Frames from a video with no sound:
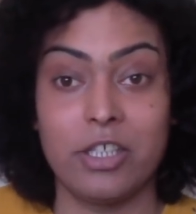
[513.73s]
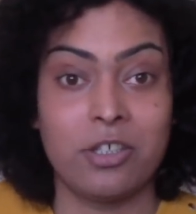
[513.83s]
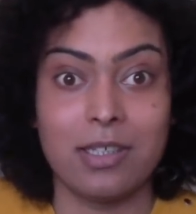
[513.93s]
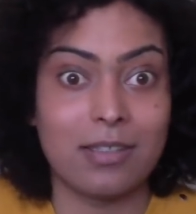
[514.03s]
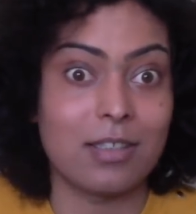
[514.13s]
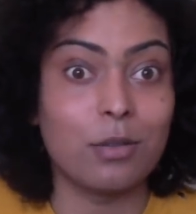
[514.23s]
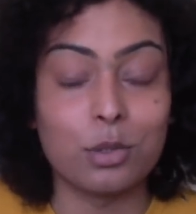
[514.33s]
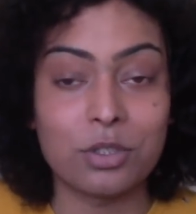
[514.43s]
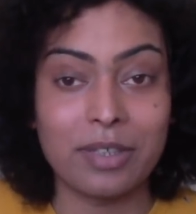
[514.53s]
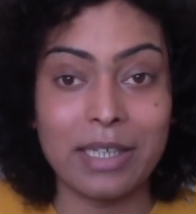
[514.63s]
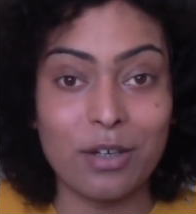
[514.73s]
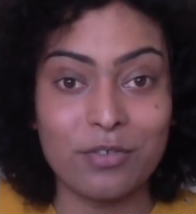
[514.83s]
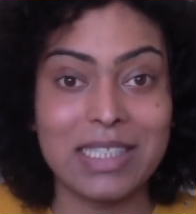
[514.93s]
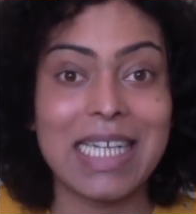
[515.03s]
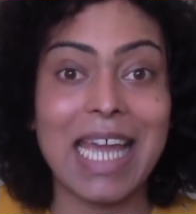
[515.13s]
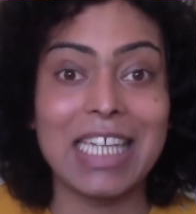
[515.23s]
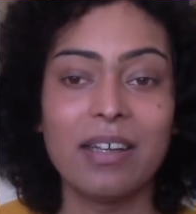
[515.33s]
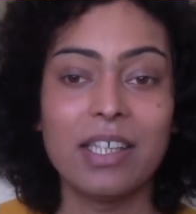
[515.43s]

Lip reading: She's an alter ego for stage.